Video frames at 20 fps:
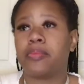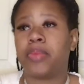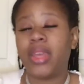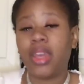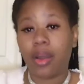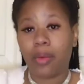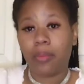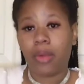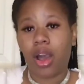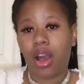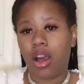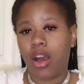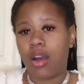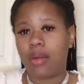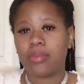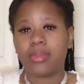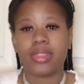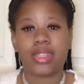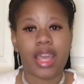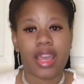be a
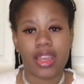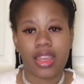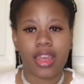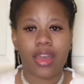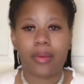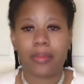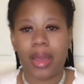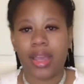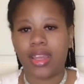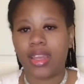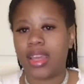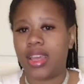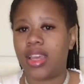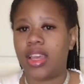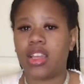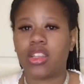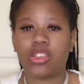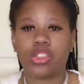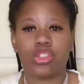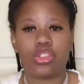mom, take care of my
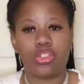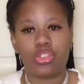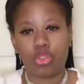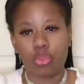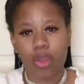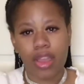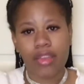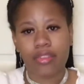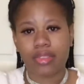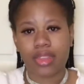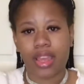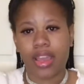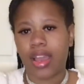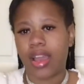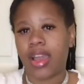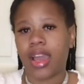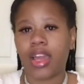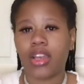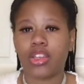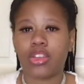kids, do everything
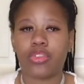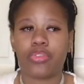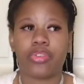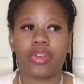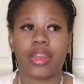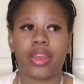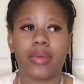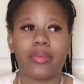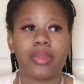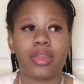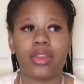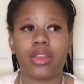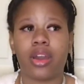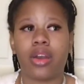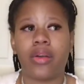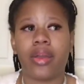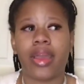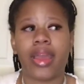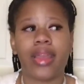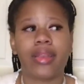I gotta do for them, you
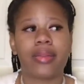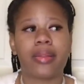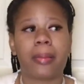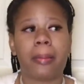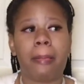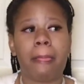know, and